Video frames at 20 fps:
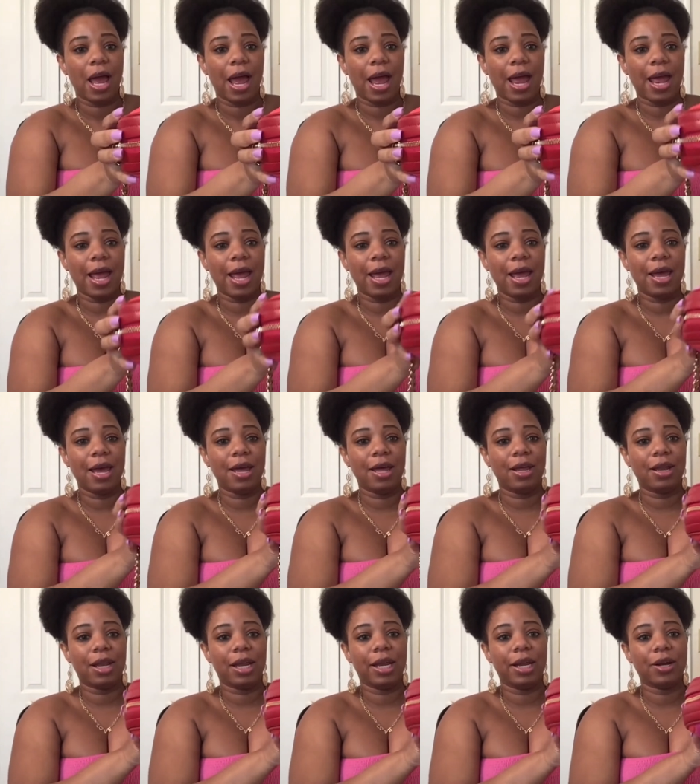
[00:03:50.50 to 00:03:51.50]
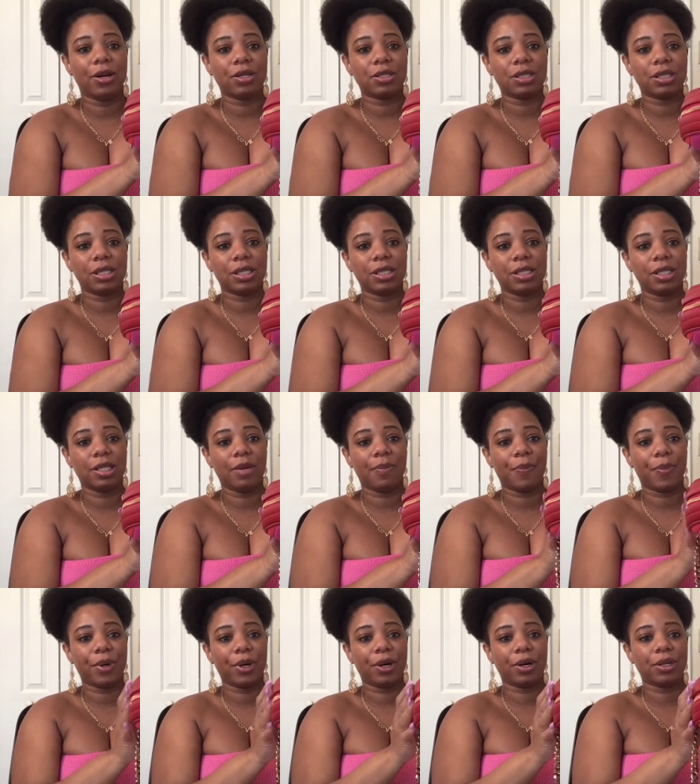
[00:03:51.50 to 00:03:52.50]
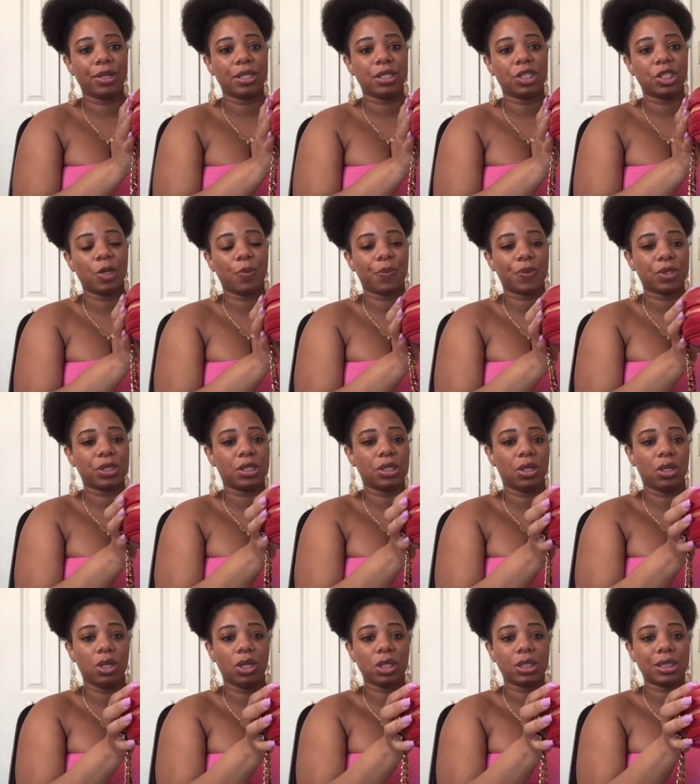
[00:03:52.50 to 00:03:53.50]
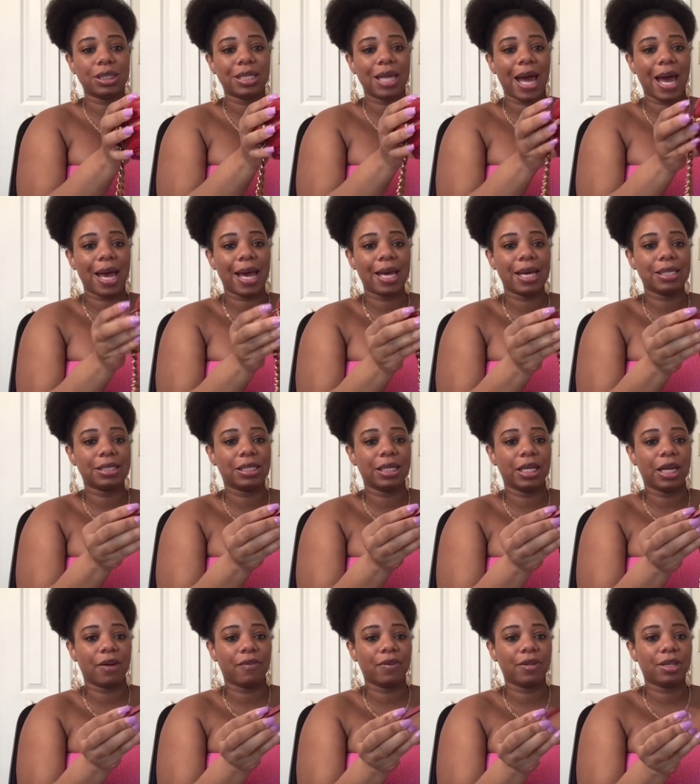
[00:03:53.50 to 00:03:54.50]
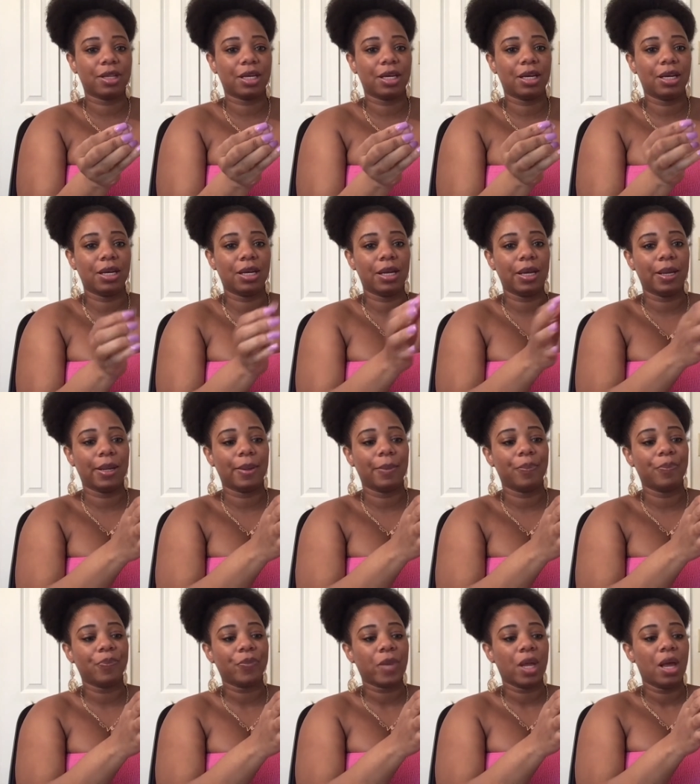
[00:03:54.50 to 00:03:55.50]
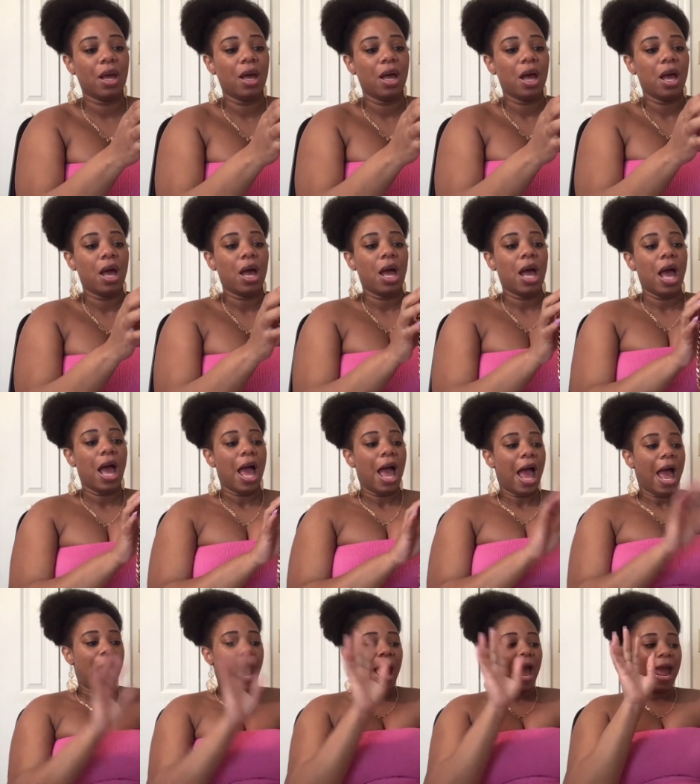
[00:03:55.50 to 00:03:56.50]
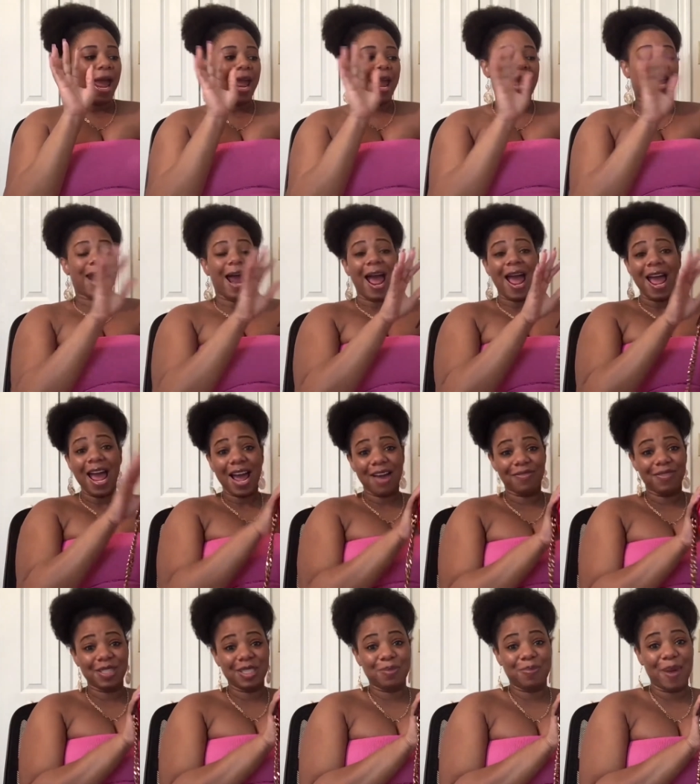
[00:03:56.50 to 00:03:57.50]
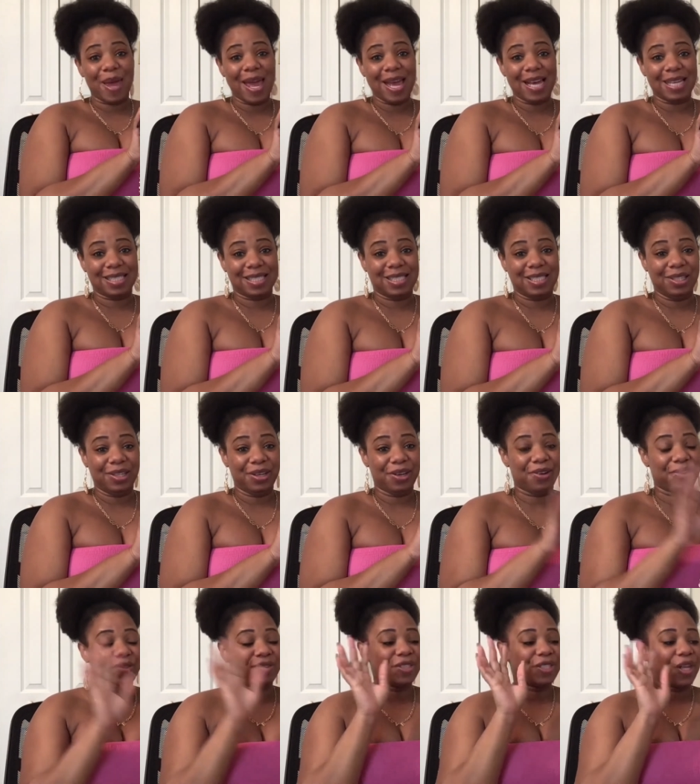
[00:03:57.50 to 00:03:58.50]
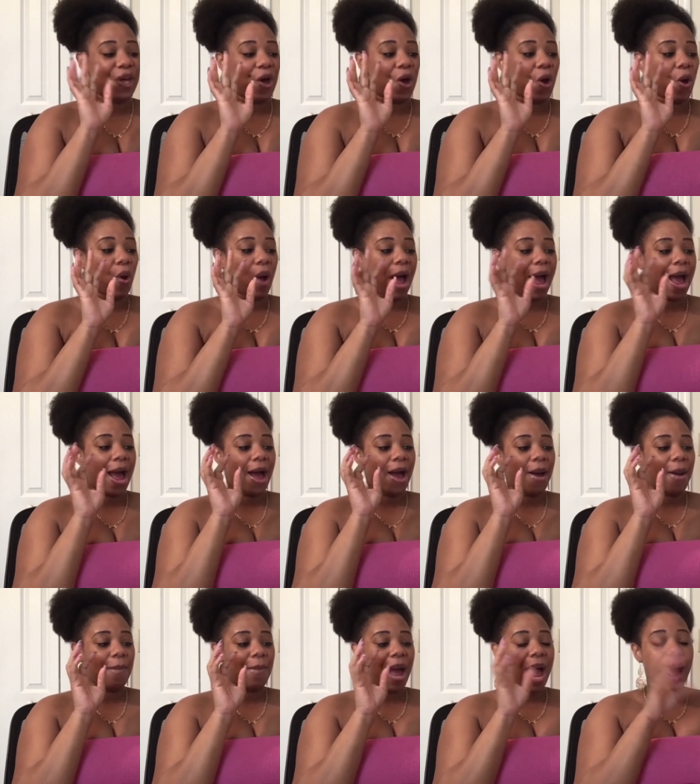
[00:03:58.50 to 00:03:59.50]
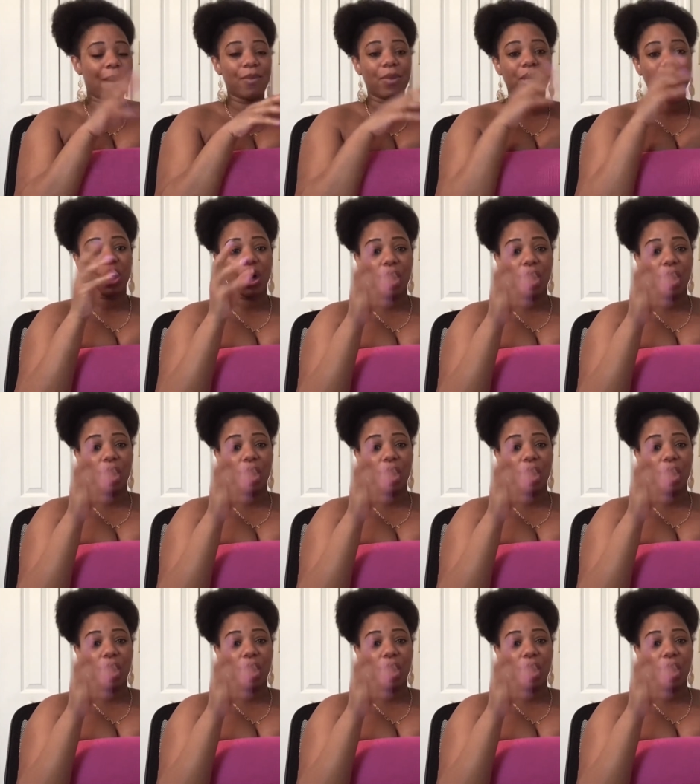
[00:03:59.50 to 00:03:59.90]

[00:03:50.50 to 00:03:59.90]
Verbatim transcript: And here's the zipper. The zipper still looks nice and everything. And I have this bag stuff, so um, I'm going to go